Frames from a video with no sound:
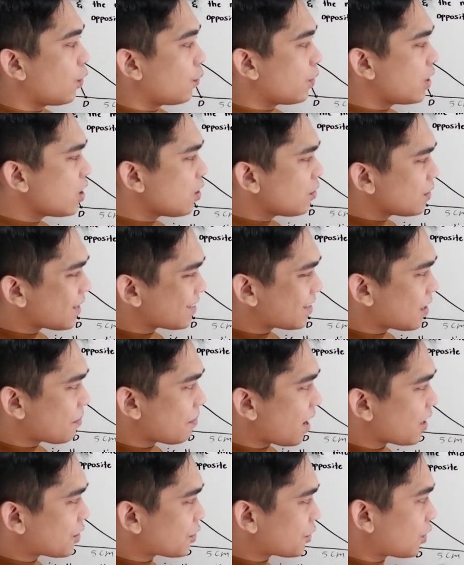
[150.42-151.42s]
We know that the
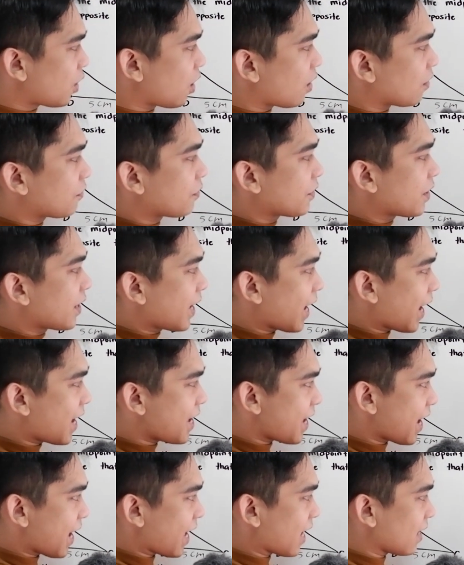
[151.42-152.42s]
measure of
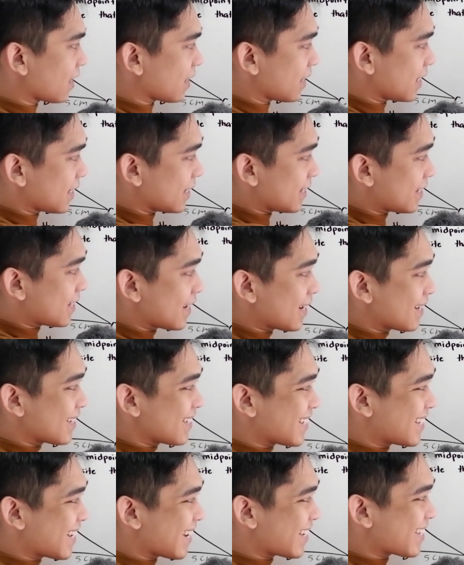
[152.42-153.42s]
KL is
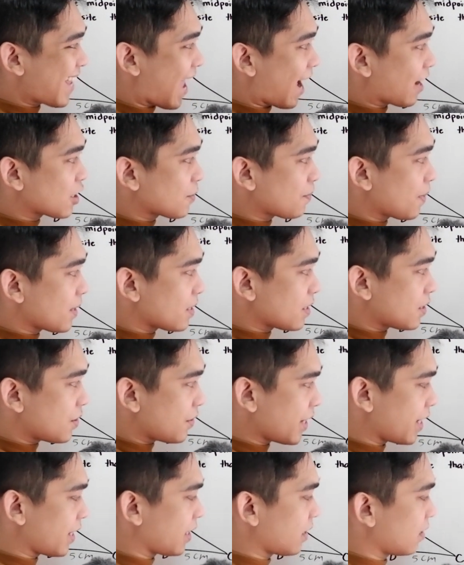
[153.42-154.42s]
6x plus
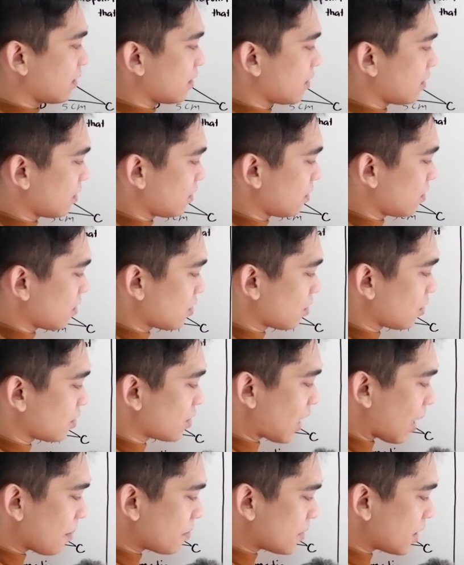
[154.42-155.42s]
3. So
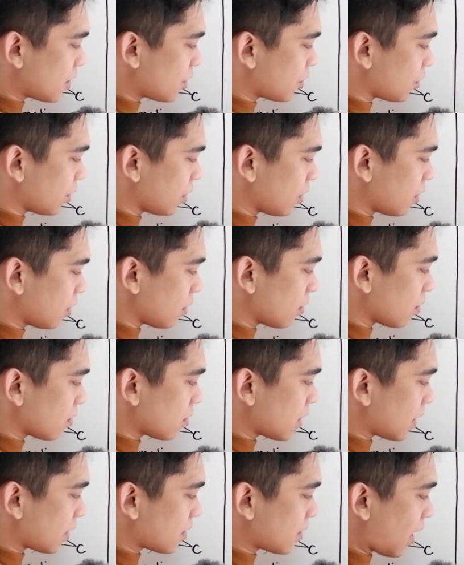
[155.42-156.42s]
substitute
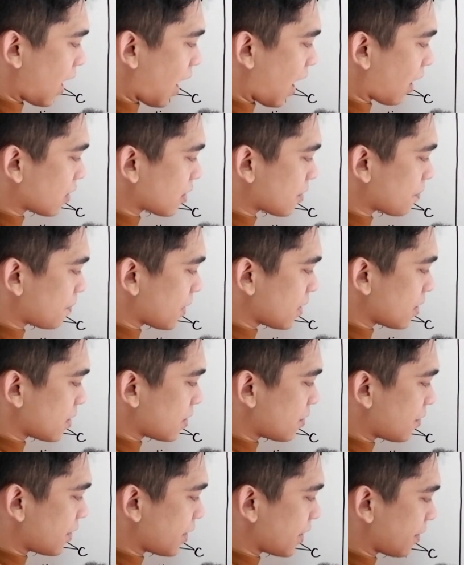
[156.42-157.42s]
6x
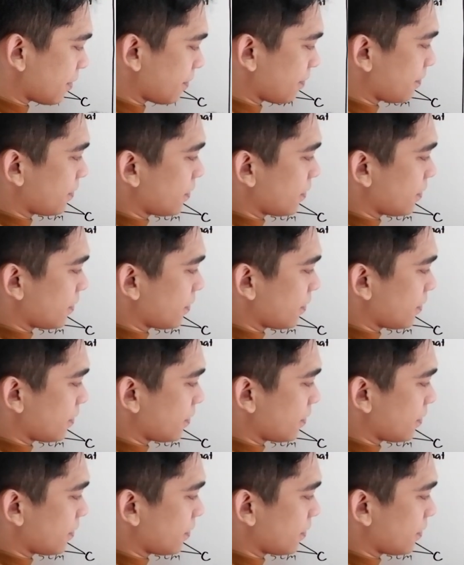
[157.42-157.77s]
plus 3